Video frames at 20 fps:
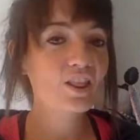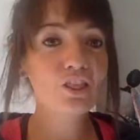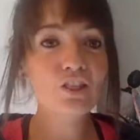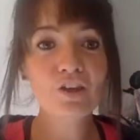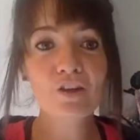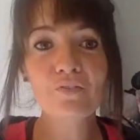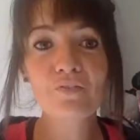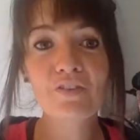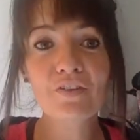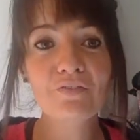
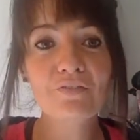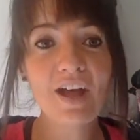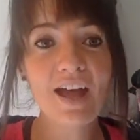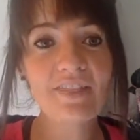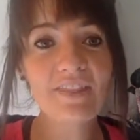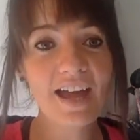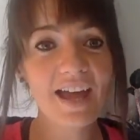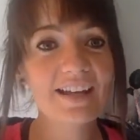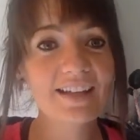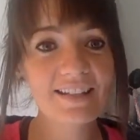love the fact
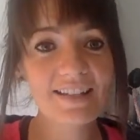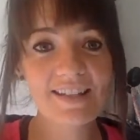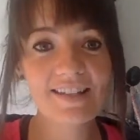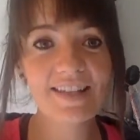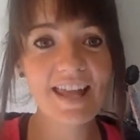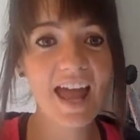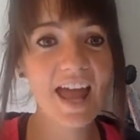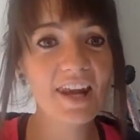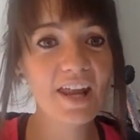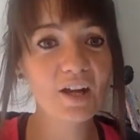that I can
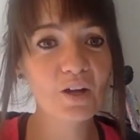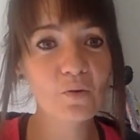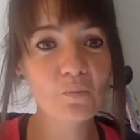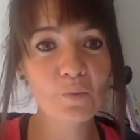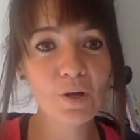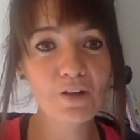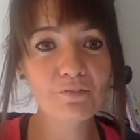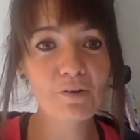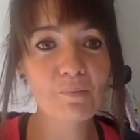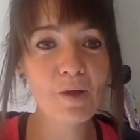sit and I can
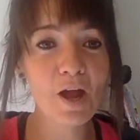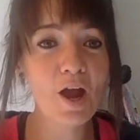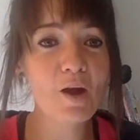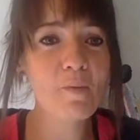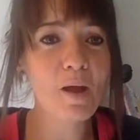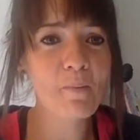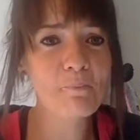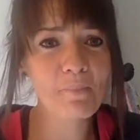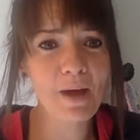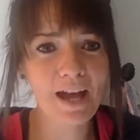work from home,
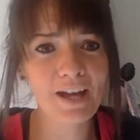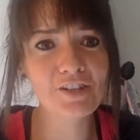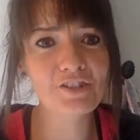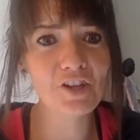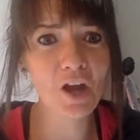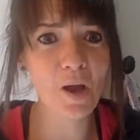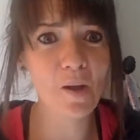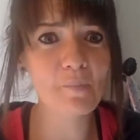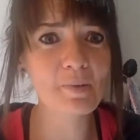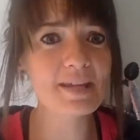and my
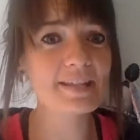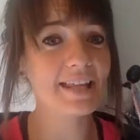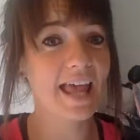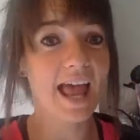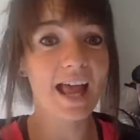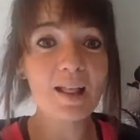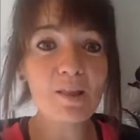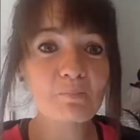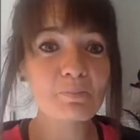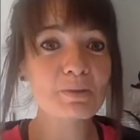job is
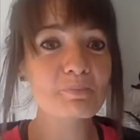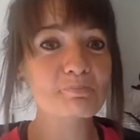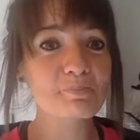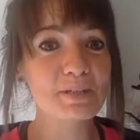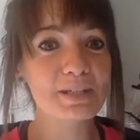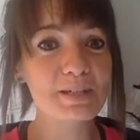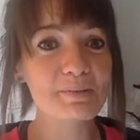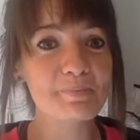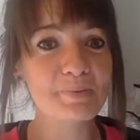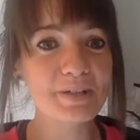helping
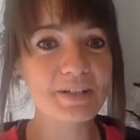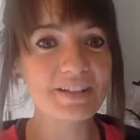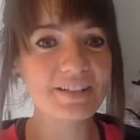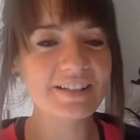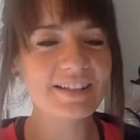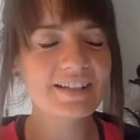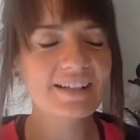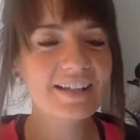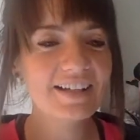people.